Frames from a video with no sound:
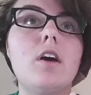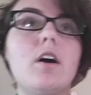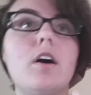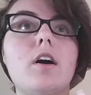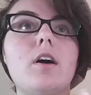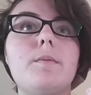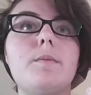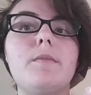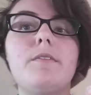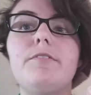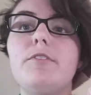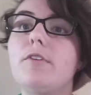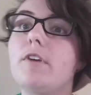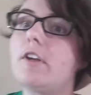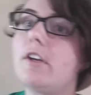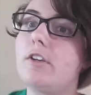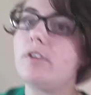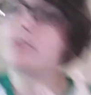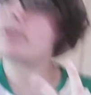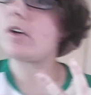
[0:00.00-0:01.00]
if you
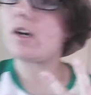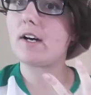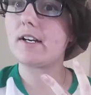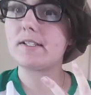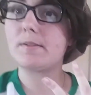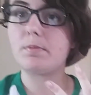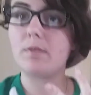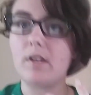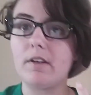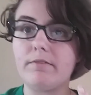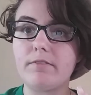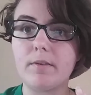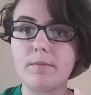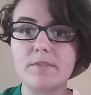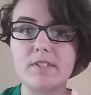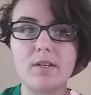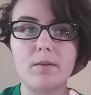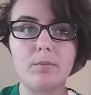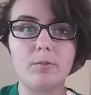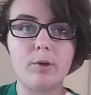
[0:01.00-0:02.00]
get a new cosplay from
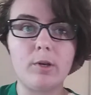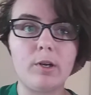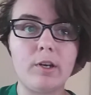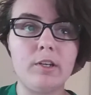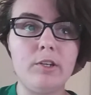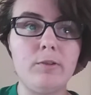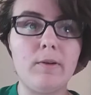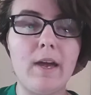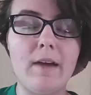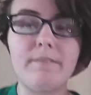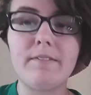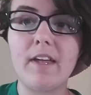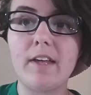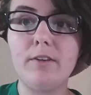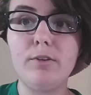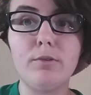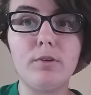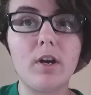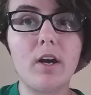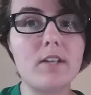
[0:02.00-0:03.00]
somewhere and you have that
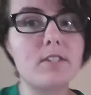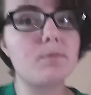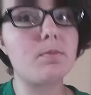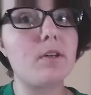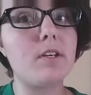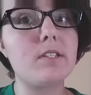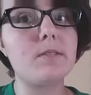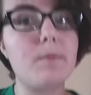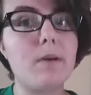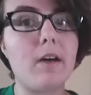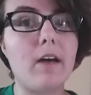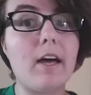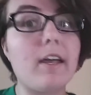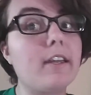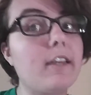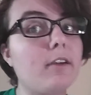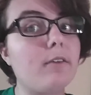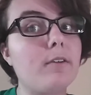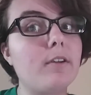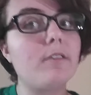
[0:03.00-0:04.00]
new cosplay smell, how to
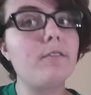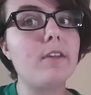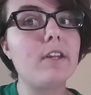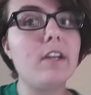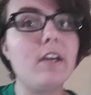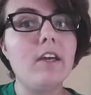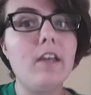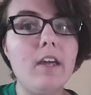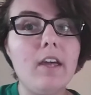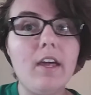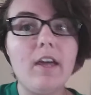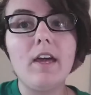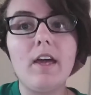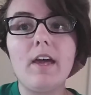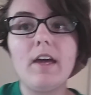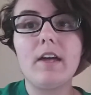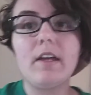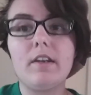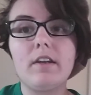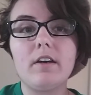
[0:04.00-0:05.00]
get rid of it.
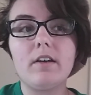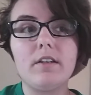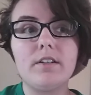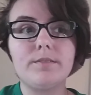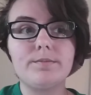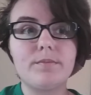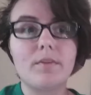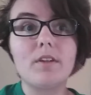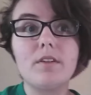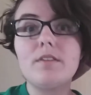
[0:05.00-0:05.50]
And,